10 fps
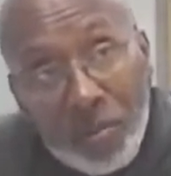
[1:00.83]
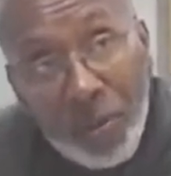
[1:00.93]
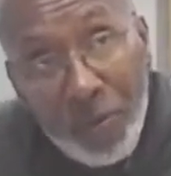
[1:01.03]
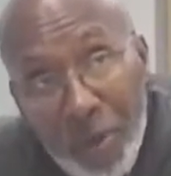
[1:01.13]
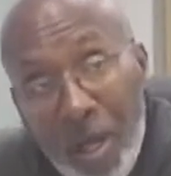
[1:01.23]

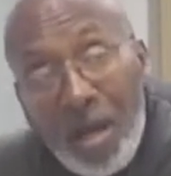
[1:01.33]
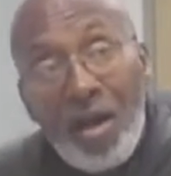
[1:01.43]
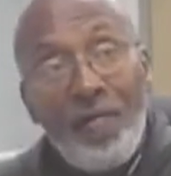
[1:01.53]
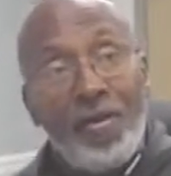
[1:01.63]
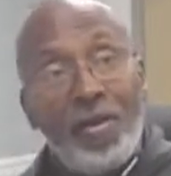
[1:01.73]
we want to
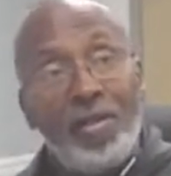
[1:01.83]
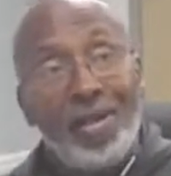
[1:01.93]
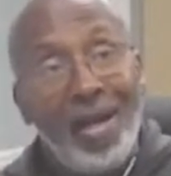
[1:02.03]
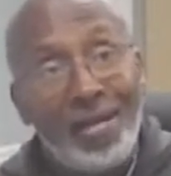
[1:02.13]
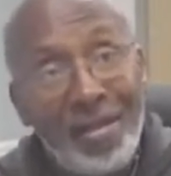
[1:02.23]
have is
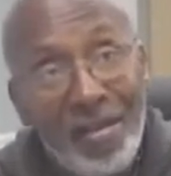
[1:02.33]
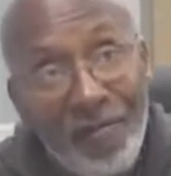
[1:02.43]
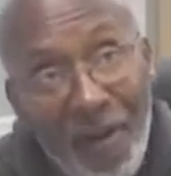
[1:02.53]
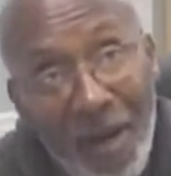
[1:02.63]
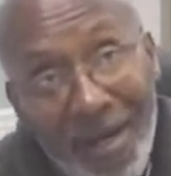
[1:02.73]

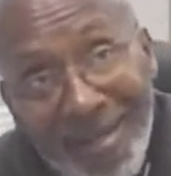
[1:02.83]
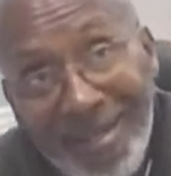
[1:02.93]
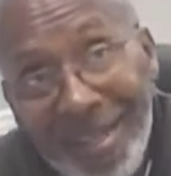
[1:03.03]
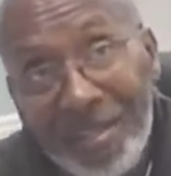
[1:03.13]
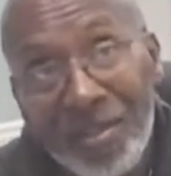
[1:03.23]
identifying
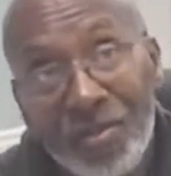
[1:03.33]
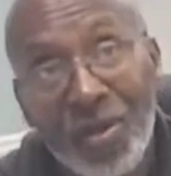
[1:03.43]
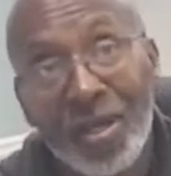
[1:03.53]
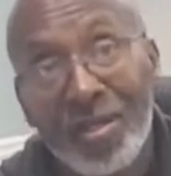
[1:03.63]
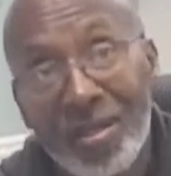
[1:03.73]
addiction
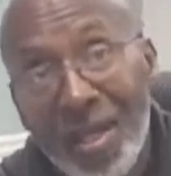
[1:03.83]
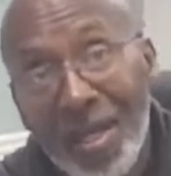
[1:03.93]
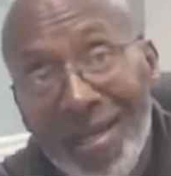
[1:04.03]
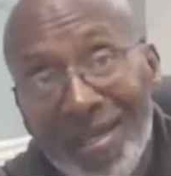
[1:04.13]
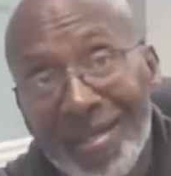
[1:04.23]
triggers
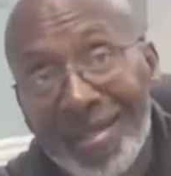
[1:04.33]
is